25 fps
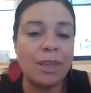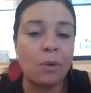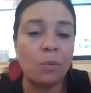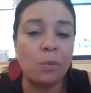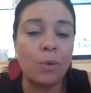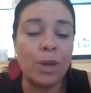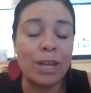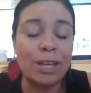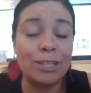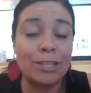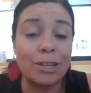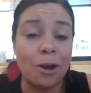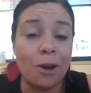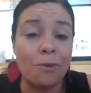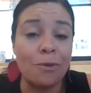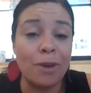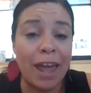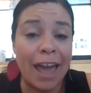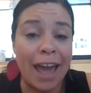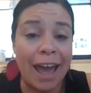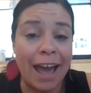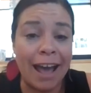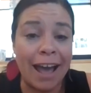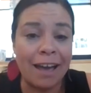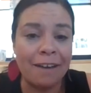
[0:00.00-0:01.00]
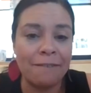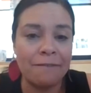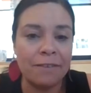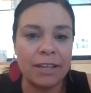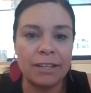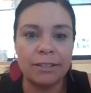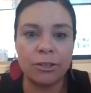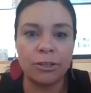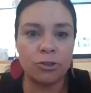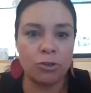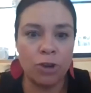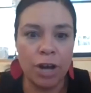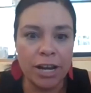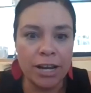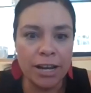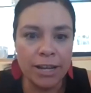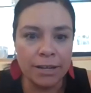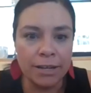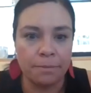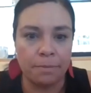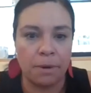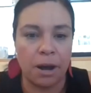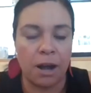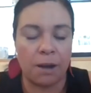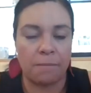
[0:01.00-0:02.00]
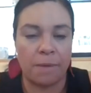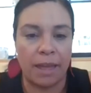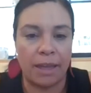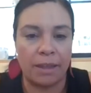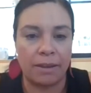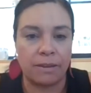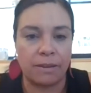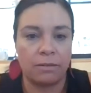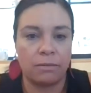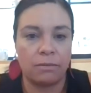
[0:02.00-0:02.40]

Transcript: that we don't have is a training department.